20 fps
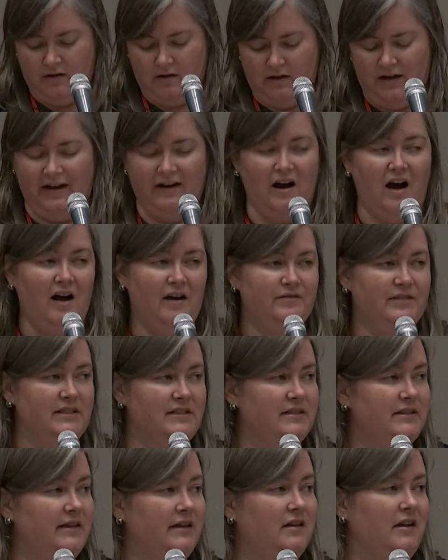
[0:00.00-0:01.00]
And
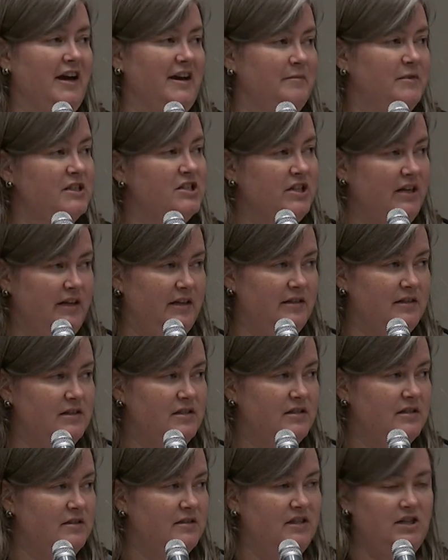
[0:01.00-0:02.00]
obviously, climate
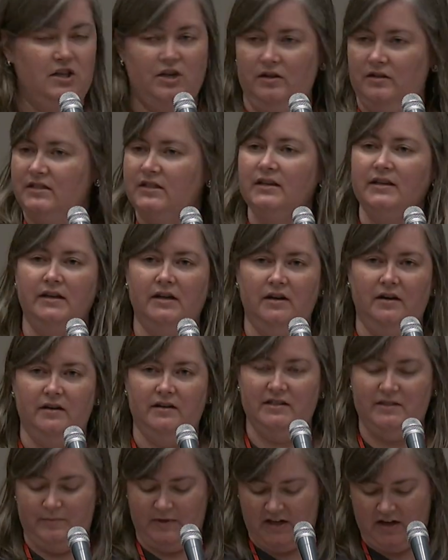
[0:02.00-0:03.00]
change year to year
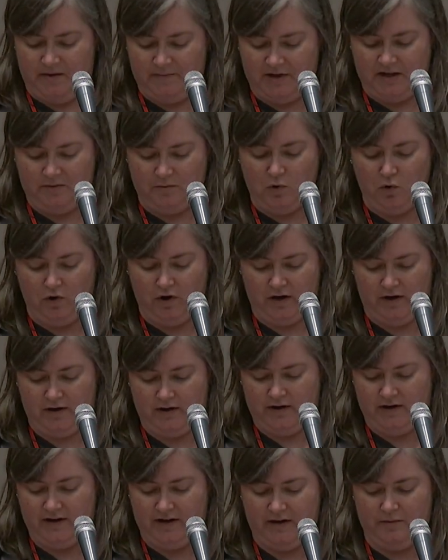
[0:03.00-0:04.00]
is becoming more
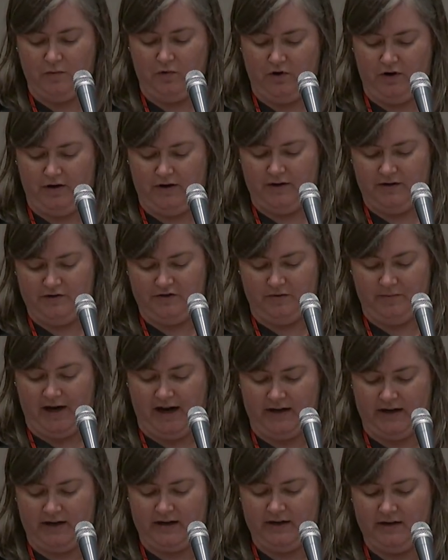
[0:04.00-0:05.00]
and more
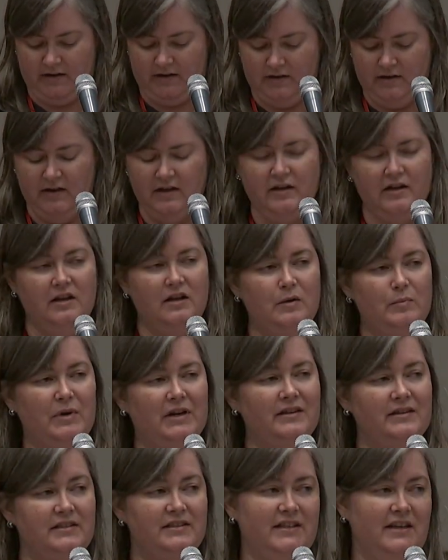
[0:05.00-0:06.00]
dramatic. But
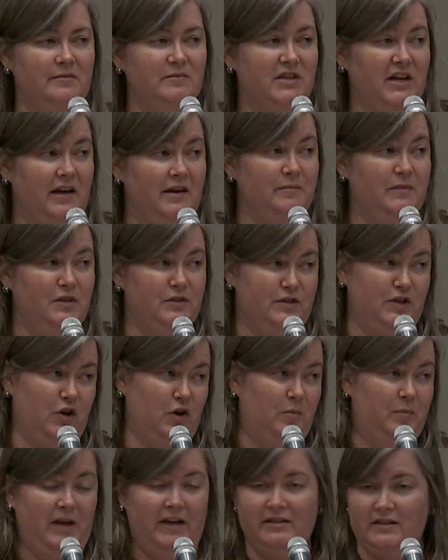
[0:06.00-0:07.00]
at the same time, there's
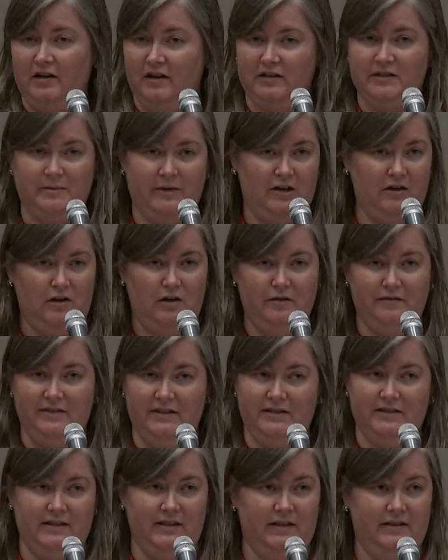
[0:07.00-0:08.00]
hope. I talked about all of
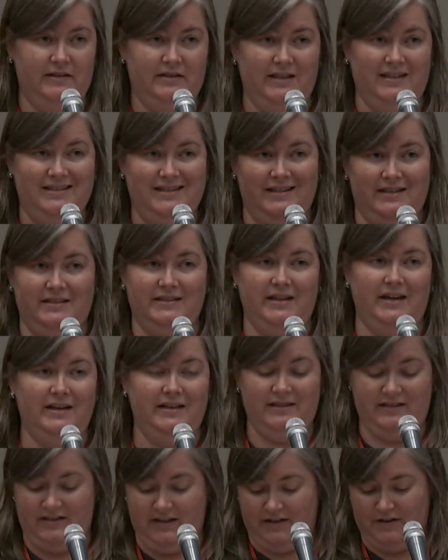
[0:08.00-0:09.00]
these things that DSA
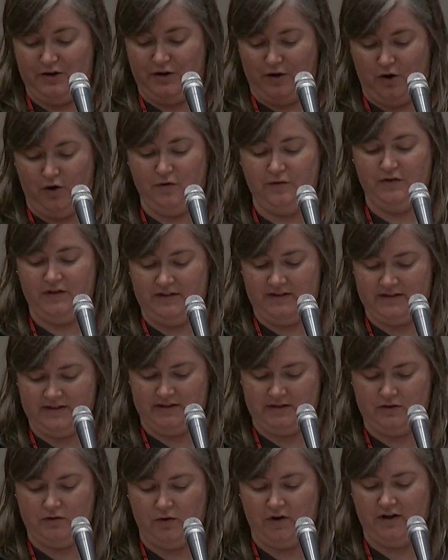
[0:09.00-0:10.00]
has done over this
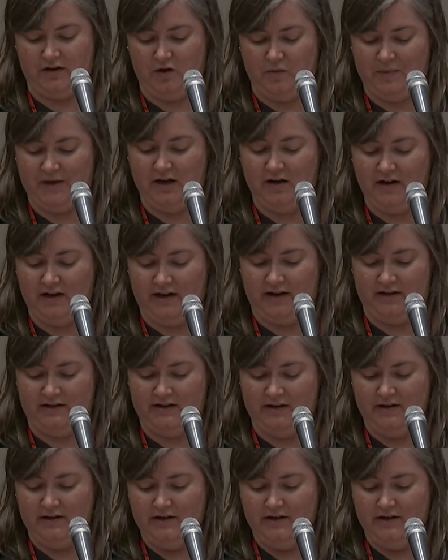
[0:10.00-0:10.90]
historical period.